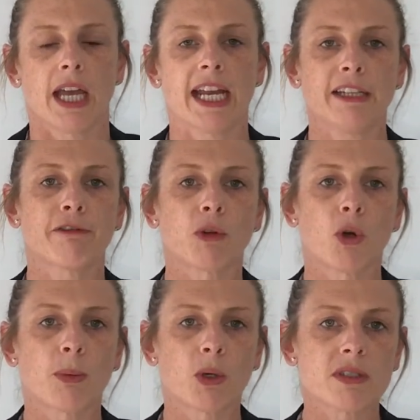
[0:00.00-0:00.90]
Any
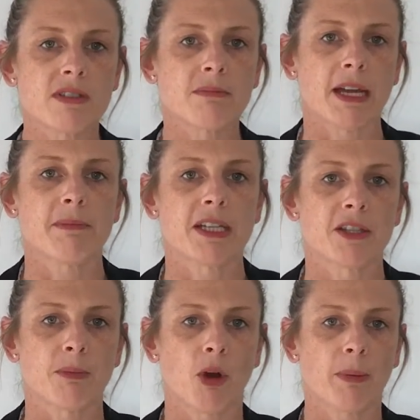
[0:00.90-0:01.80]
floorboards that may be
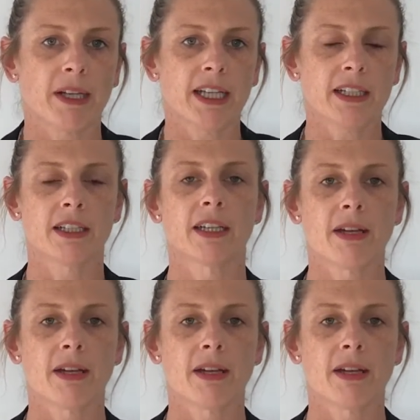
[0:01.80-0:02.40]
in the property,